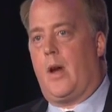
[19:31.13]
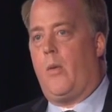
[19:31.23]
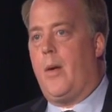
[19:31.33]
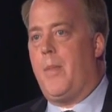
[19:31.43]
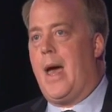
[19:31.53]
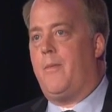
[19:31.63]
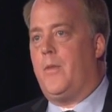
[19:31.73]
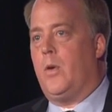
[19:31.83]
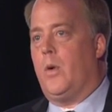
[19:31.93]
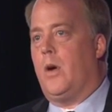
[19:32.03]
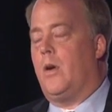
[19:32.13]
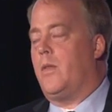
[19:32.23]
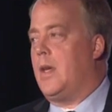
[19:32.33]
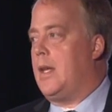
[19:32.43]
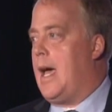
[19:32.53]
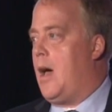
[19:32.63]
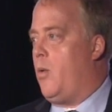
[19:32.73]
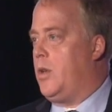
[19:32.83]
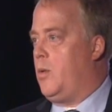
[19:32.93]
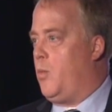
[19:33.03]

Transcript: our web map viewer that now when you,